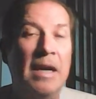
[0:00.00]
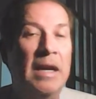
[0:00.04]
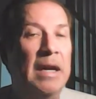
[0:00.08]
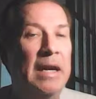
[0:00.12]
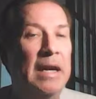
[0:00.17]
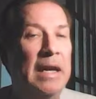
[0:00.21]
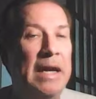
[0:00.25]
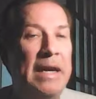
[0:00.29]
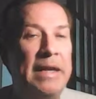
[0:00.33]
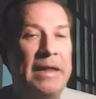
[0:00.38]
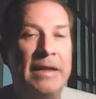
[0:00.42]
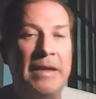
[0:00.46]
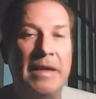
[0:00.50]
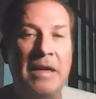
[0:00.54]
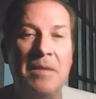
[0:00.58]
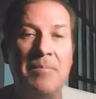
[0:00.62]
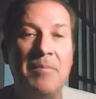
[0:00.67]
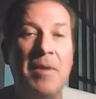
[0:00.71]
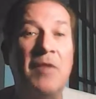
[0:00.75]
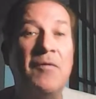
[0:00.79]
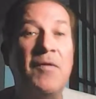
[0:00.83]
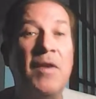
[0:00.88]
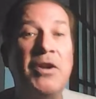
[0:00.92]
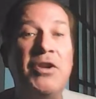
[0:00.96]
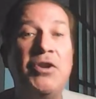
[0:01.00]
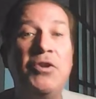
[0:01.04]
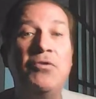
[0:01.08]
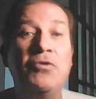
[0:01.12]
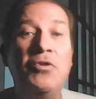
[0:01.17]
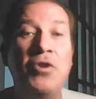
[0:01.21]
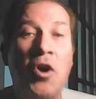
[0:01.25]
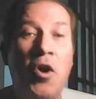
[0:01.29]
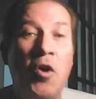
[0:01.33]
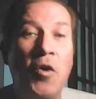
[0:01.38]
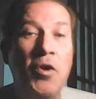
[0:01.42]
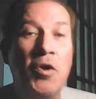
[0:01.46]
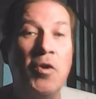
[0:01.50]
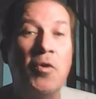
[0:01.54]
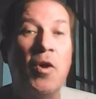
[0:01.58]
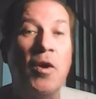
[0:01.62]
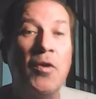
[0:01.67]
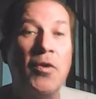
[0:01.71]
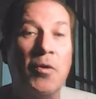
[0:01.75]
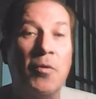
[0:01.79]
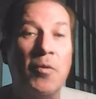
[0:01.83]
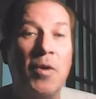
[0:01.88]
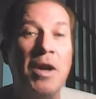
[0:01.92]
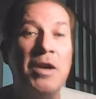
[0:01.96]
Let them. Matter of fact, you're on
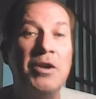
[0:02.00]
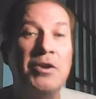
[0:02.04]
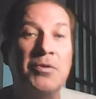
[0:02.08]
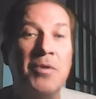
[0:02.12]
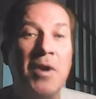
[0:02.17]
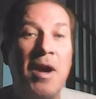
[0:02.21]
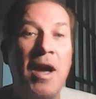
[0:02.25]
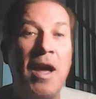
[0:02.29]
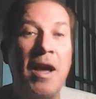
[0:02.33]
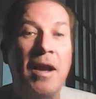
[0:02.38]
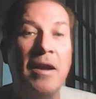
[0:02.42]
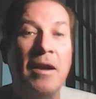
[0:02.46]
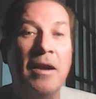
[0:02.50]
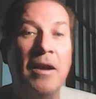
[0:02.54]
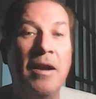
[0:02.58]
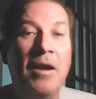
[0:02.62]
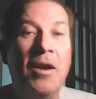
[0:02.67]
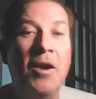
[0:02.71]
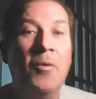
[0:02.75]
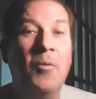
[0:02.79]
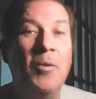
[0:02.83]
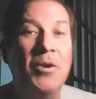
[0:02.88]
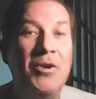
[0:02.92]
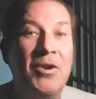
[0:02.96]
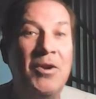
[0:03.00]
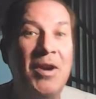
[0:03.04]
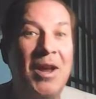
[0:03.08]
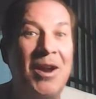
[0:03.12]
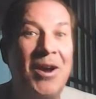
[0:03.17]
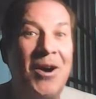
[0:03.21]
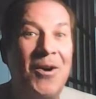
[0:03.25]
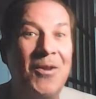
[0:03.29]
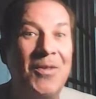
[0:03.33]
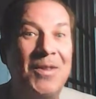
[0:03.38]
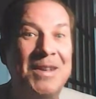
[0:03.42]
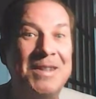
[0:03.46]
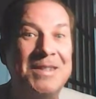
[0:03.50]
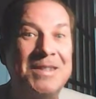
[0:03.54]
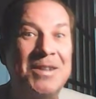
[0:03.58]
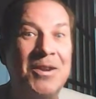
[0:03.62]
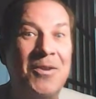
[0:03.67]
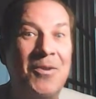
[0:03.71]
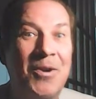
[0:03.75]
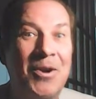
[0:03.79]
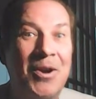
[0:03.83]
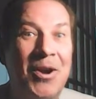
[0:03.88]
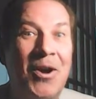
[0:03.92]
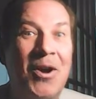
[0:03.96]
the right track when you got all this
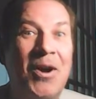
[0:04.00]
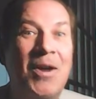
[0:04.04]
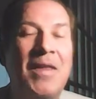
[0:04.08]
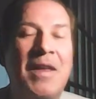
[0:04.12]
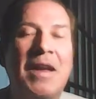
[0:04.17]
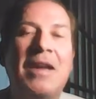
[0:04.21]
going on.